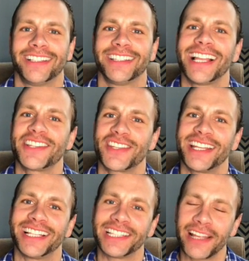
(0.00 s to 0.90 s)
Lesson
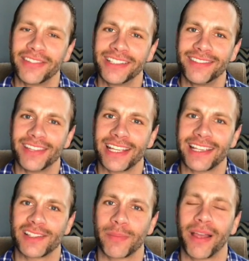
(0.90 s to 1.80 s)
11
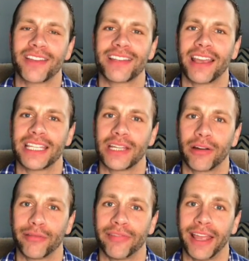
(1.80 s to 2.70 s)
is about
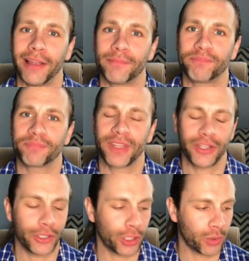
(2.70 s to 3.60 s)
dietary fat.
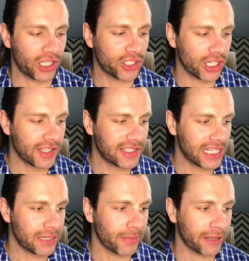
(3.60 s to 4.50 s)

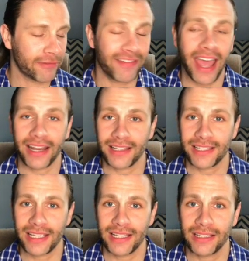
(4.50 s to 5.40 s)
Adjusting my fat
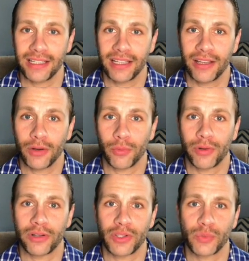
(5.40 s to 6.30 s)
intake
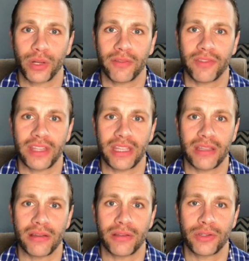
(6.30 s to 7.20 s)
was one of
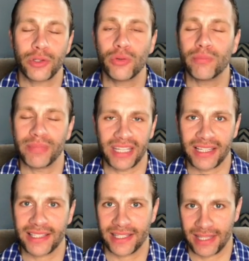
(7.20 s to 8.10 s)
the two
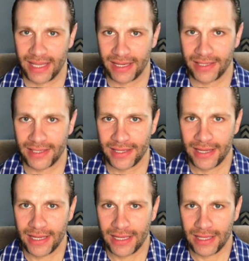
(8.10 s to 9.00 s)
biggest things
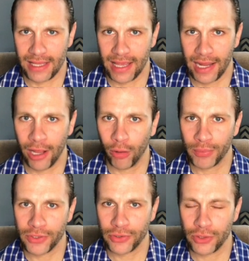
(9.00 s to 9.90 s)
that
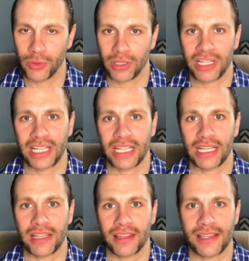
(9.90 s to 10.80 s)
helped steward
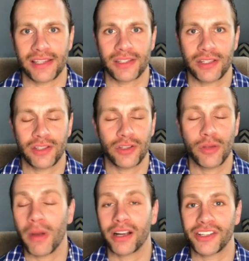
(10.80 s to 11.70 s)
in this
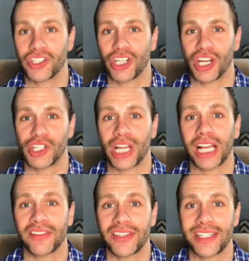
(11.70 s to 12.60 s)
humongous change
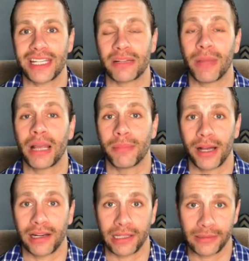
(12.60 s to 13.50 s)
I've seen in my
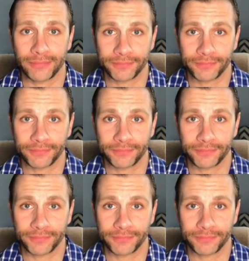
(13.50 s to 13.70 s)
body